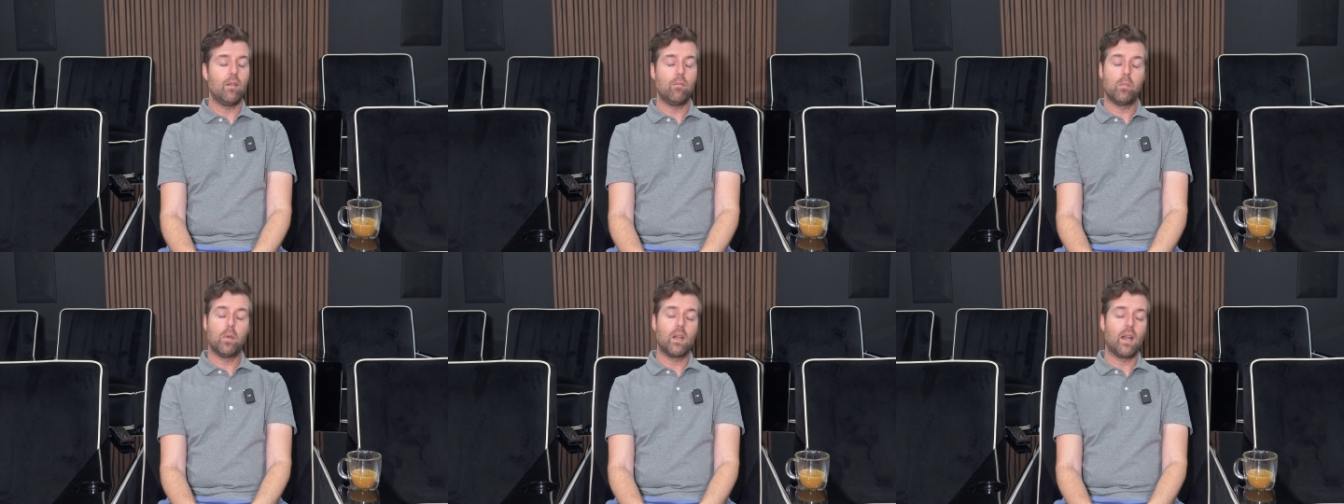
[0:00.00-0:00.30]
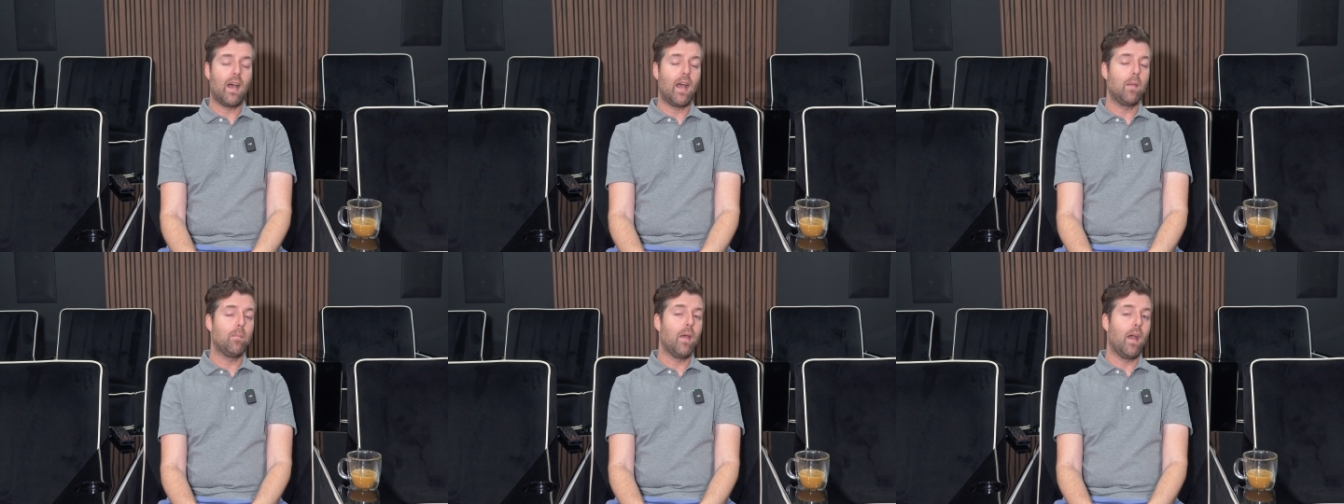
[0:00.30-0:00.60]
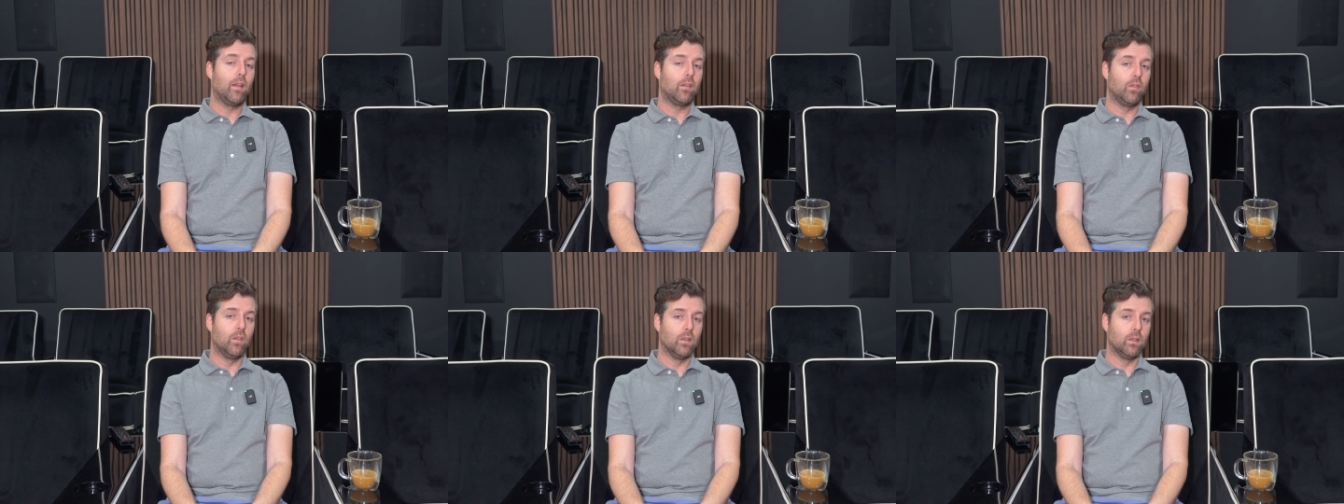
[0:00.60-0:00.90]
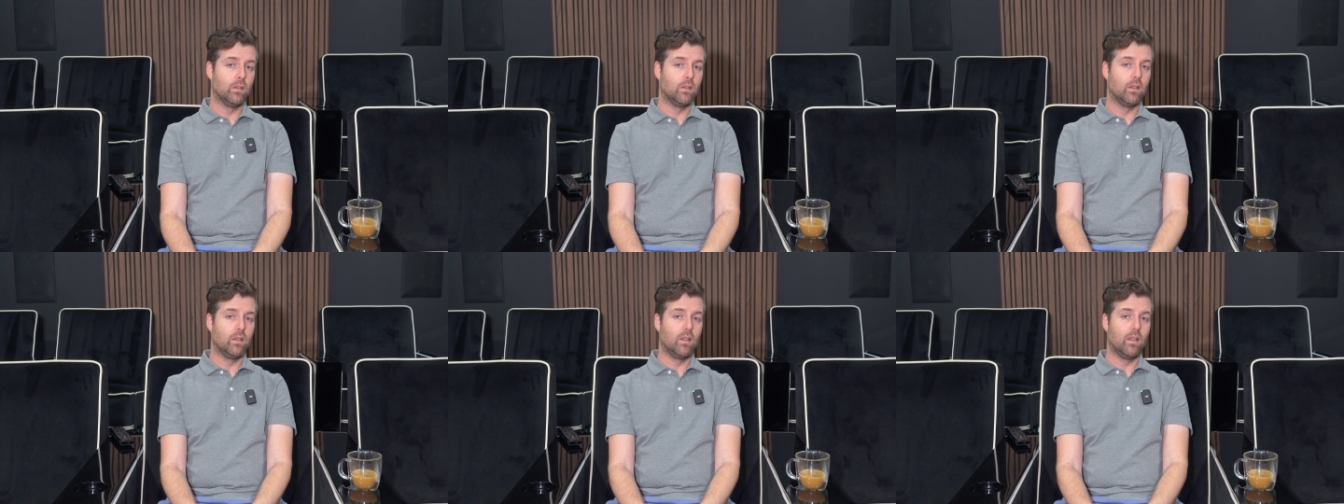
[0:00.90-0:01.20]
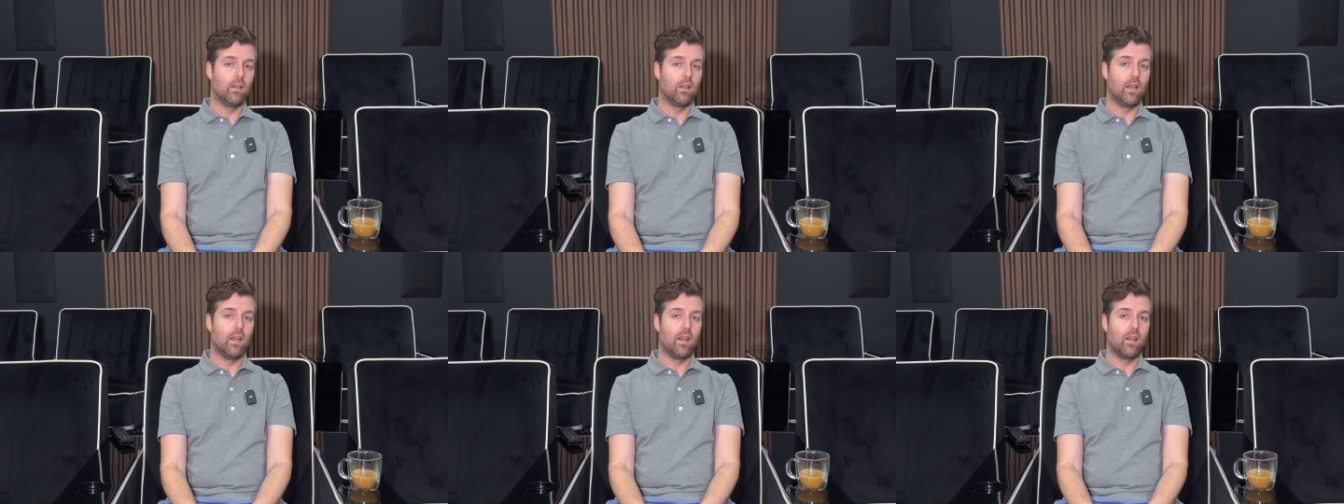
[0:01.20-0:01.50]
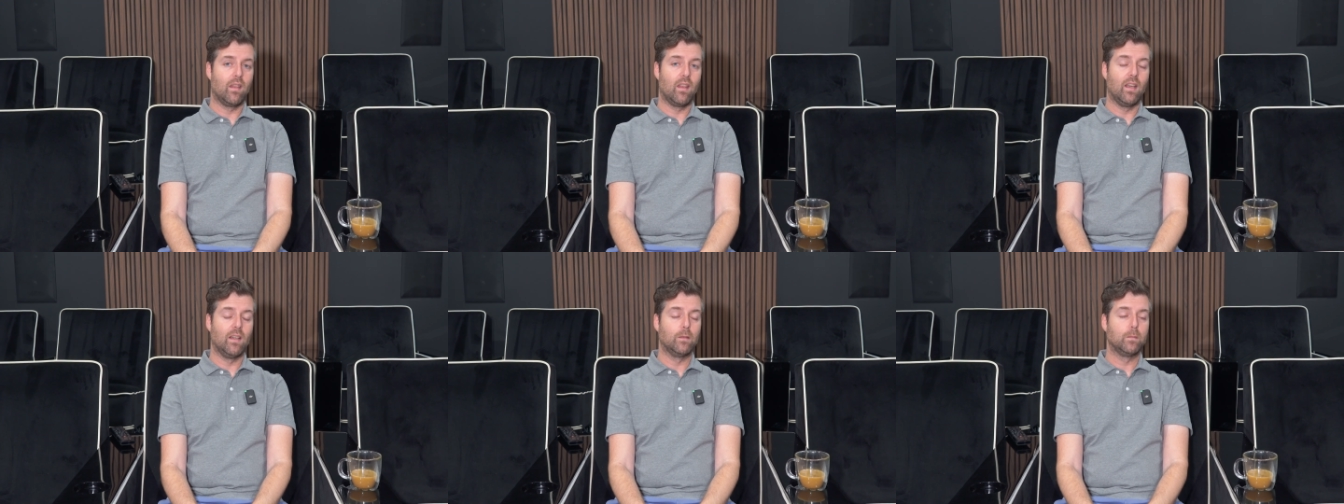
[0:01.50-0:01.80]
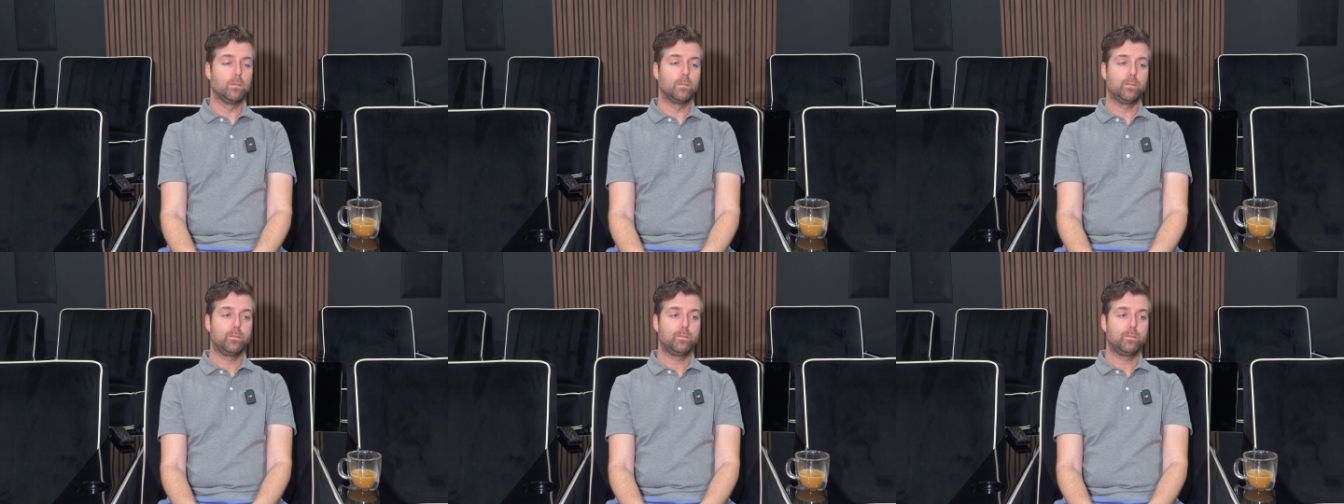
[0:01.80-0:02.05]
even put a high pass filter in there, kind of thing.